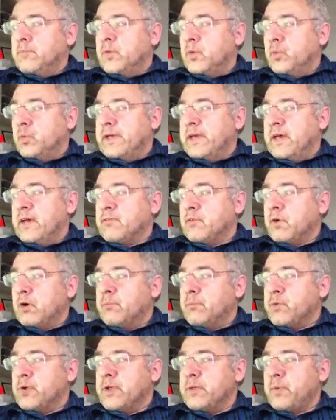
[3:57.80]
we have
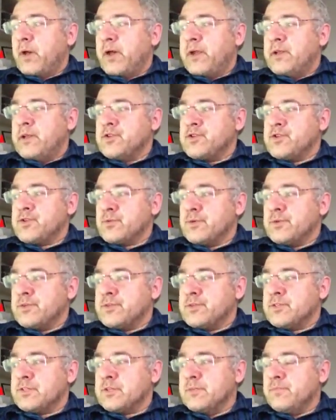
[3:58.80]
got prepaid
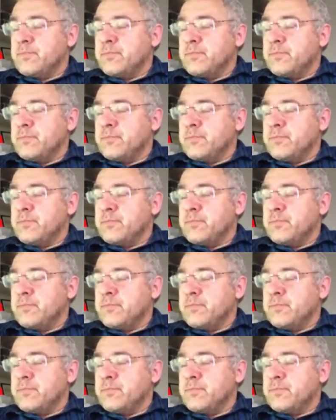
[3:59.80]
insurance